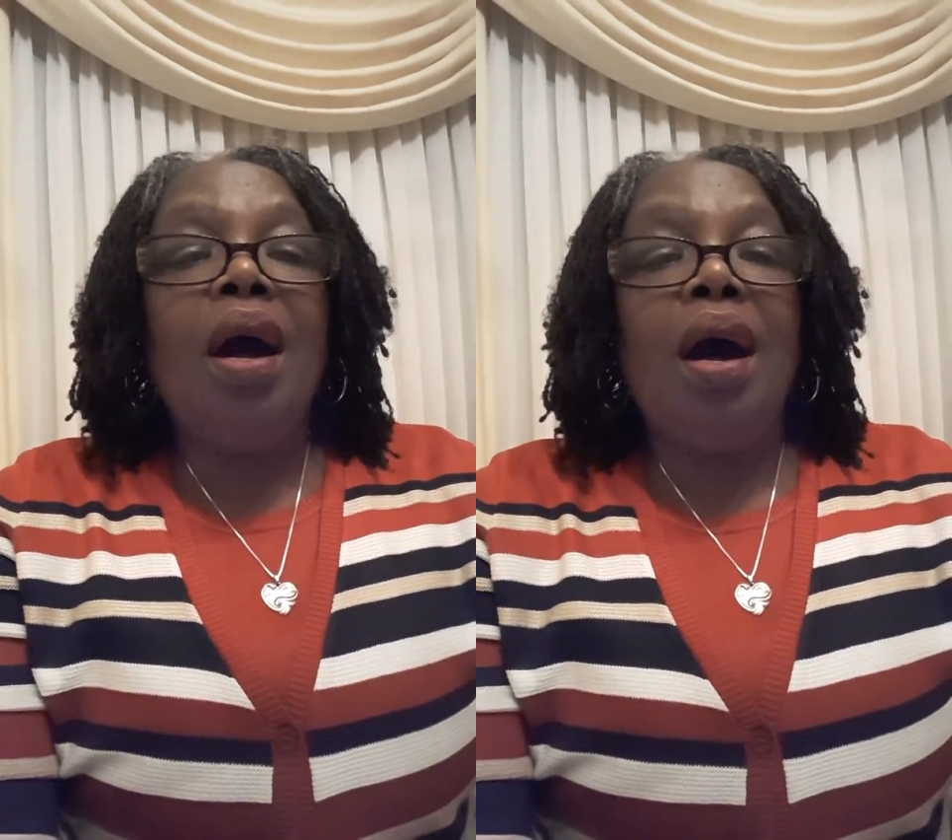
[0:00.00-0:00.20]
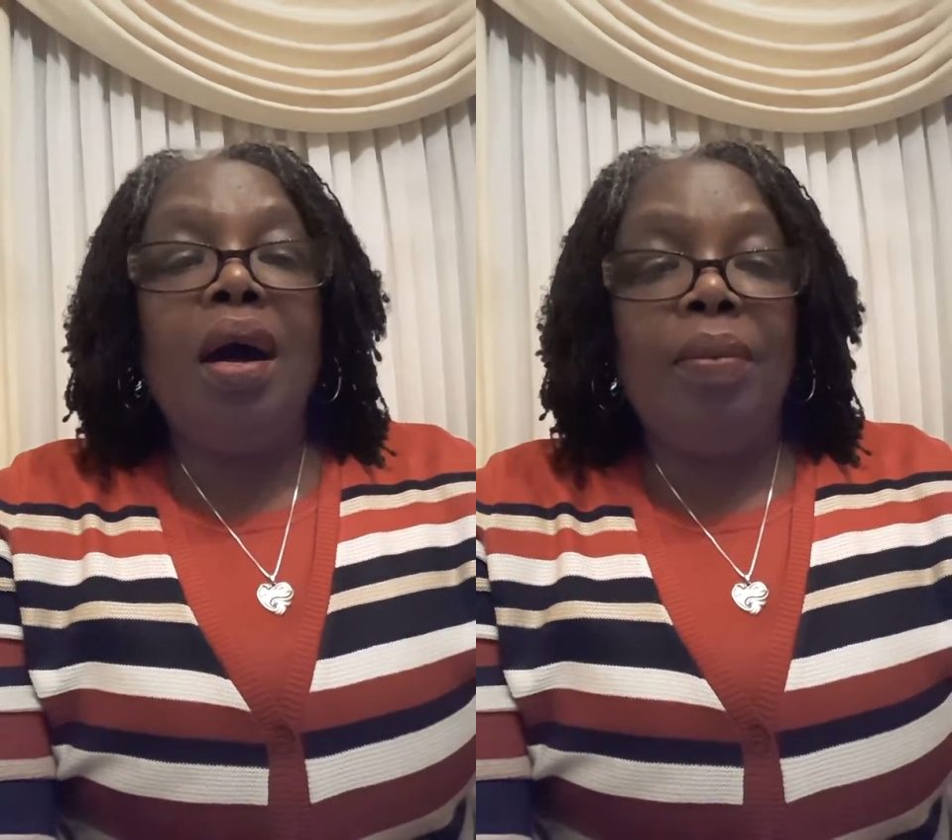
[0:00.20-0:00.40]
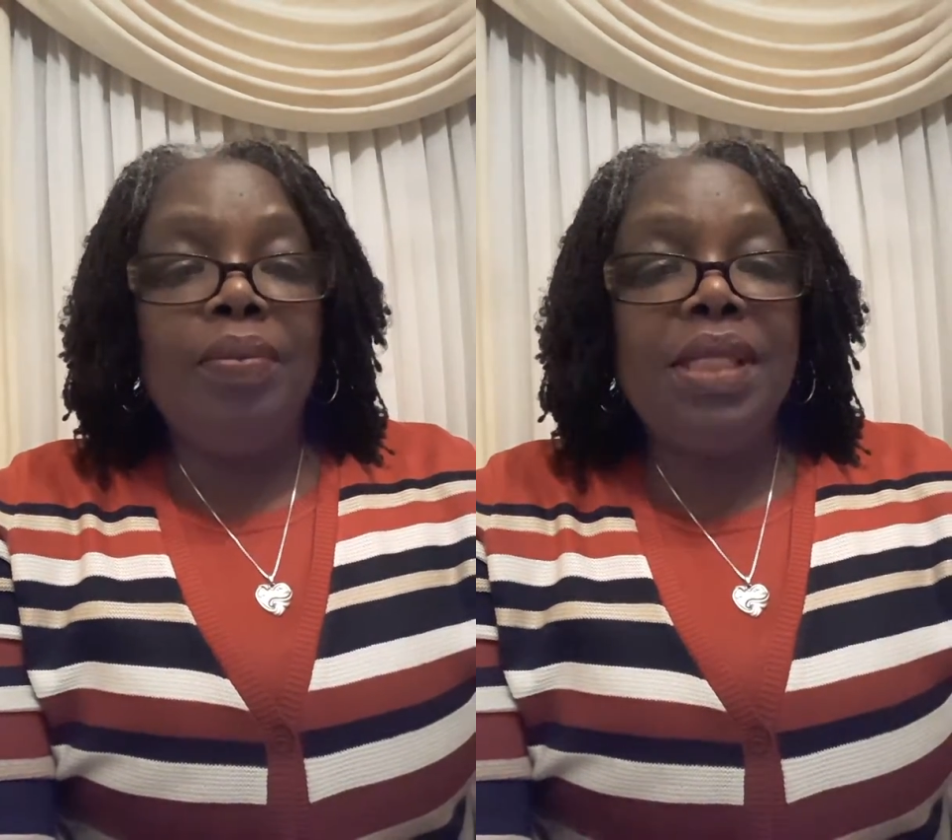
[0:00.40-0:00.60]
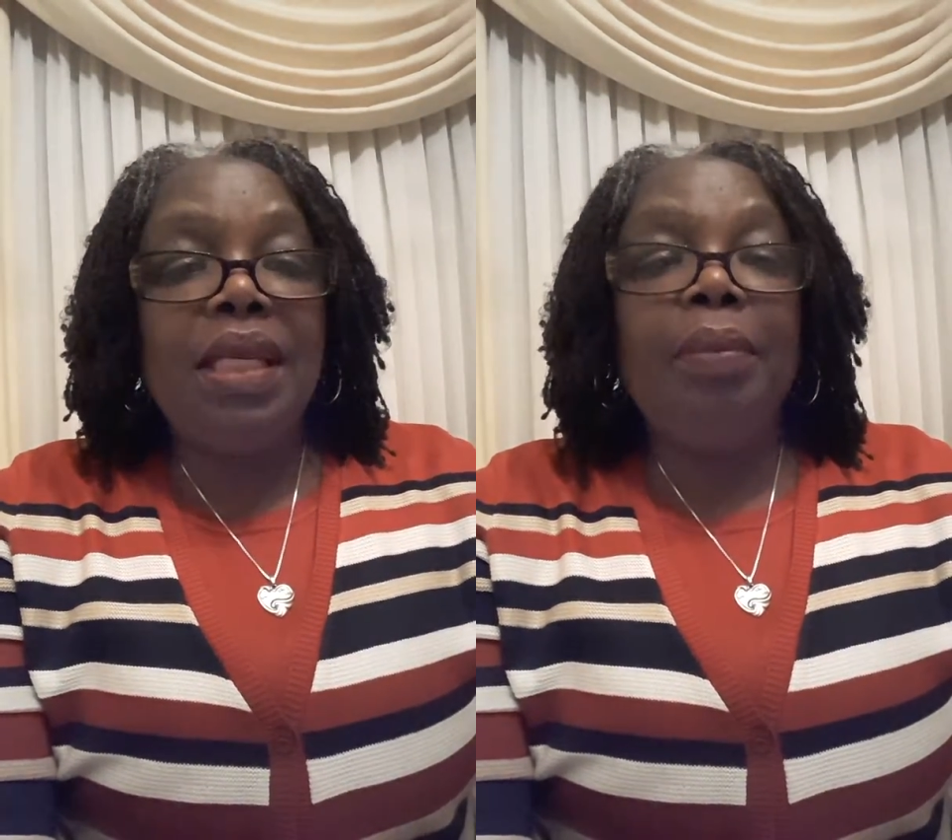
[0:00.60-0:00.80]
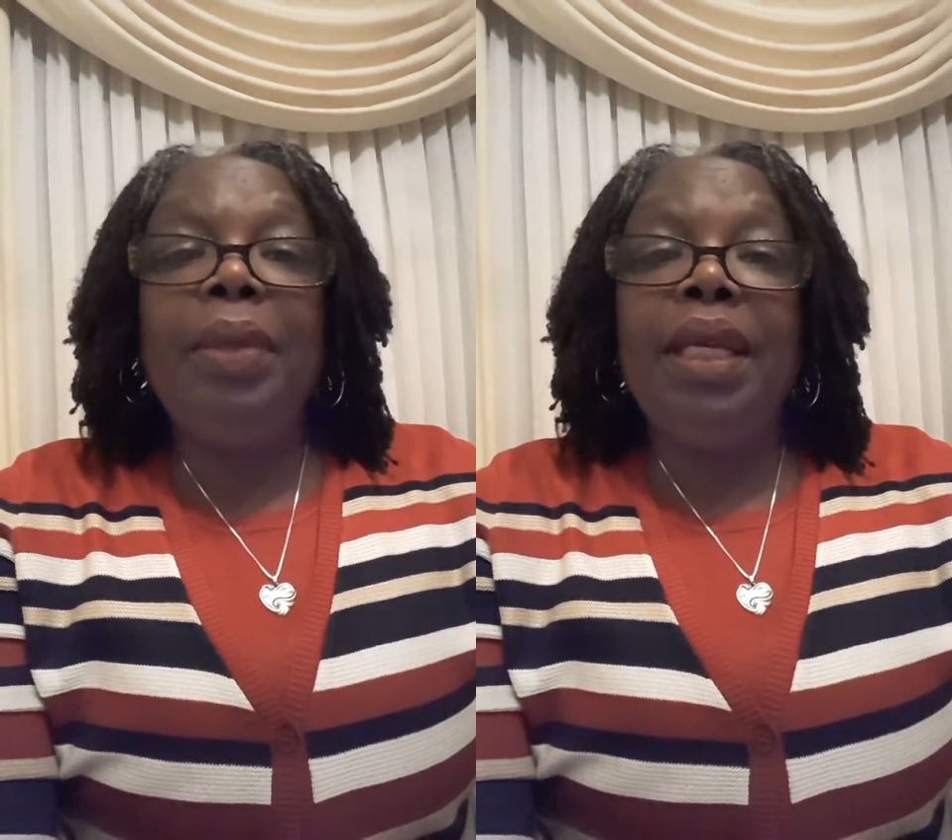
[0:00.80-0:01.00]
um,
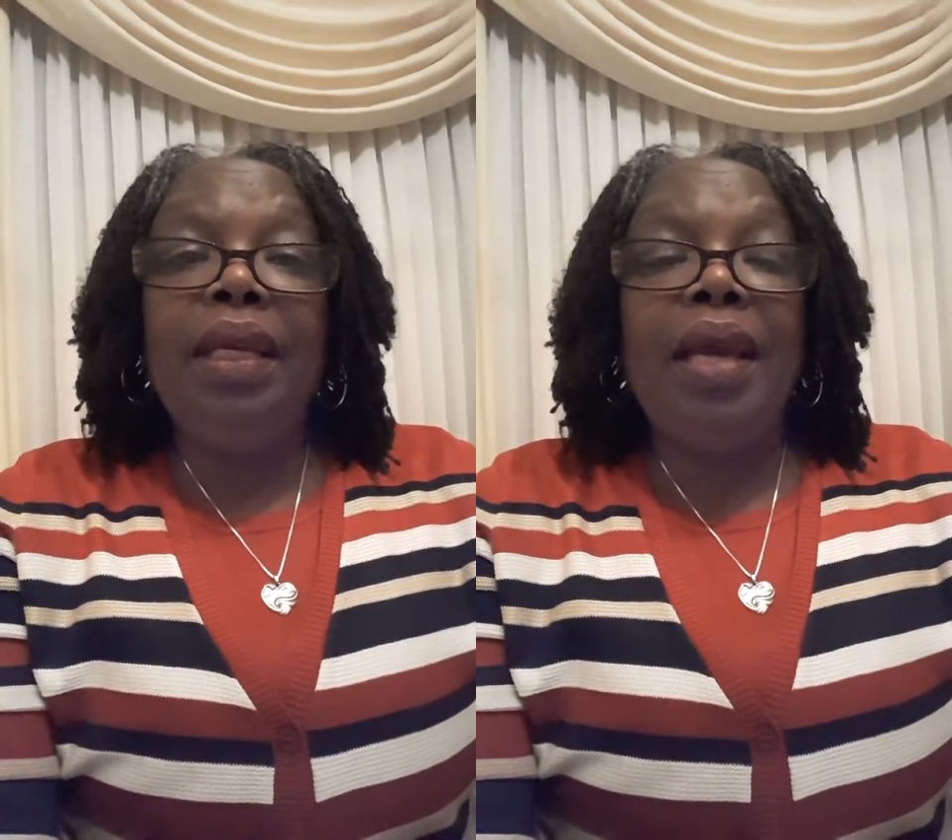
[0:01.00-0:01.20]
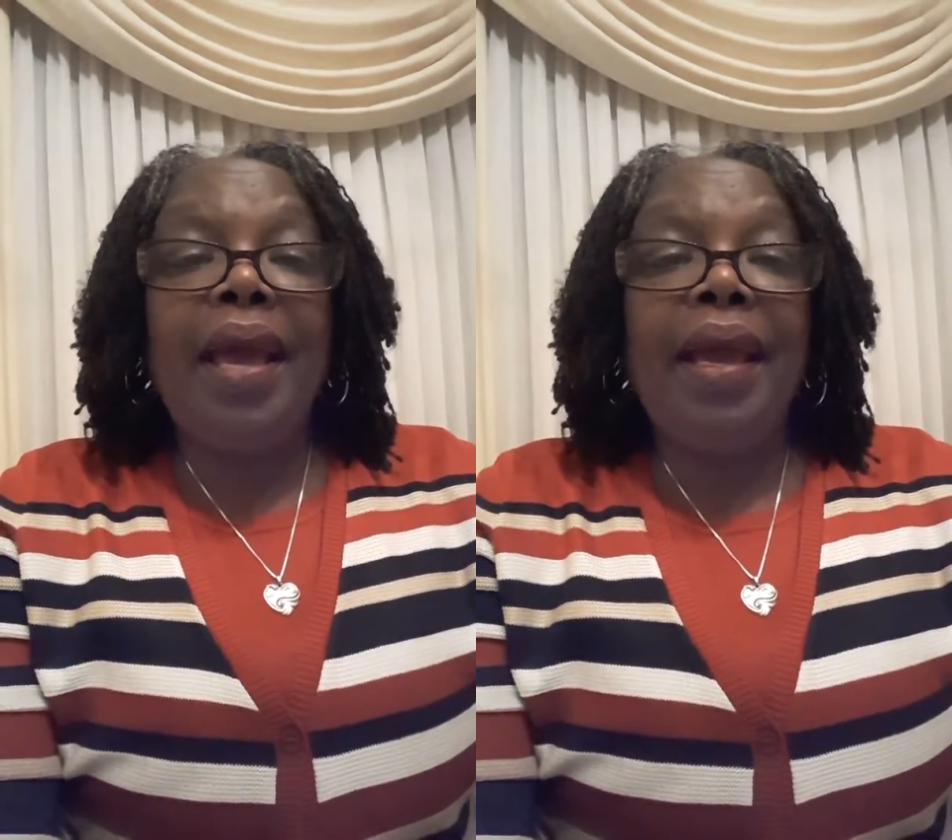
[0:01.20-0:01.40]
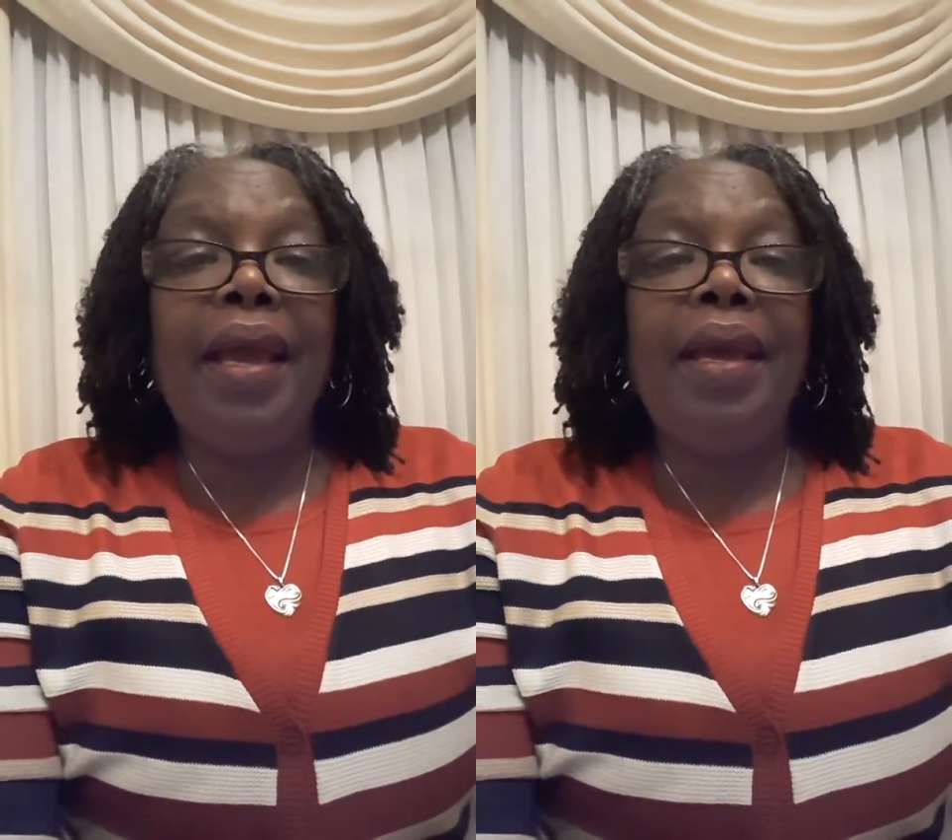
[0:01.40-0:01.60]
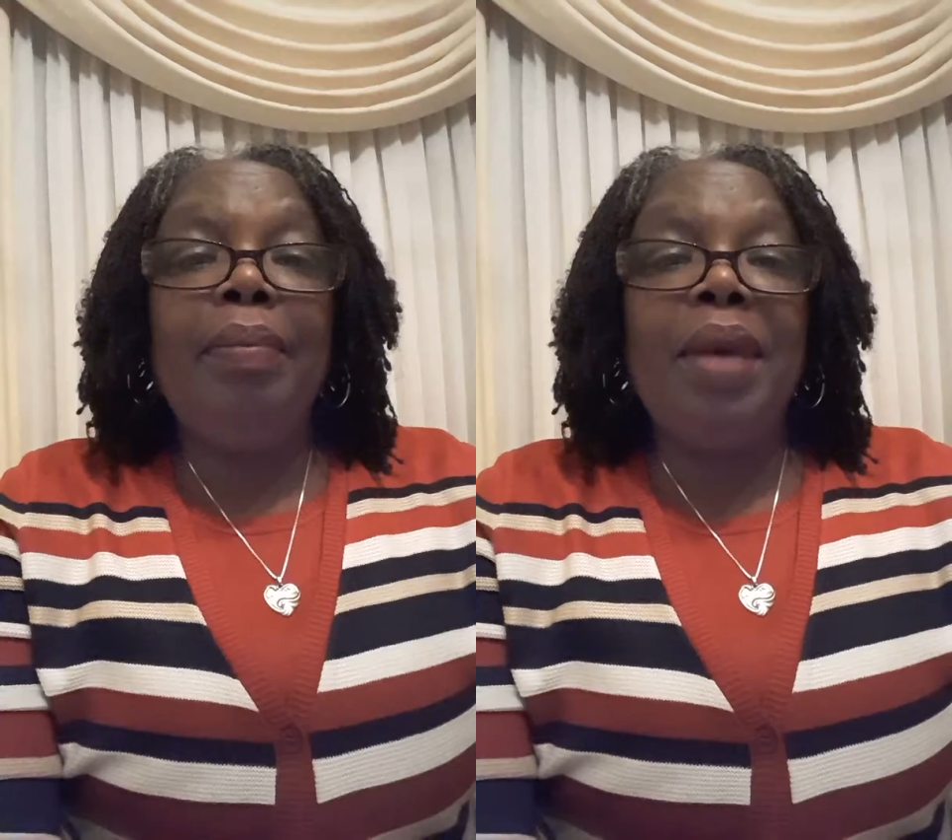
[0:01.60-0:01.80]
sent me a